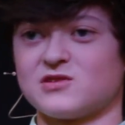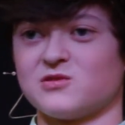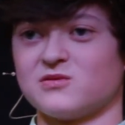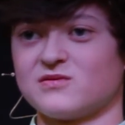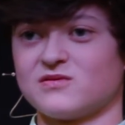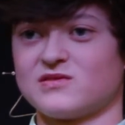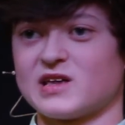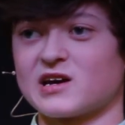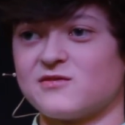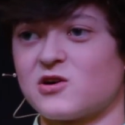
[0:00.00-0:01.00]
Don't
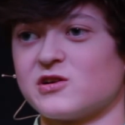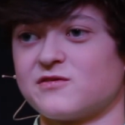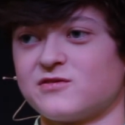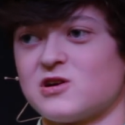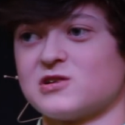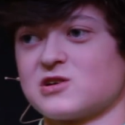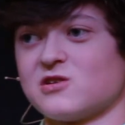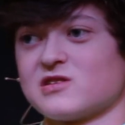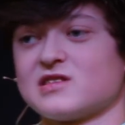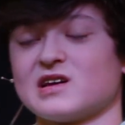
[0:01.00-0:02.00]
think of all your flaws,
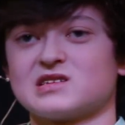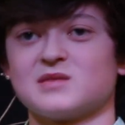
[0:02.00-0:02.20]
all the things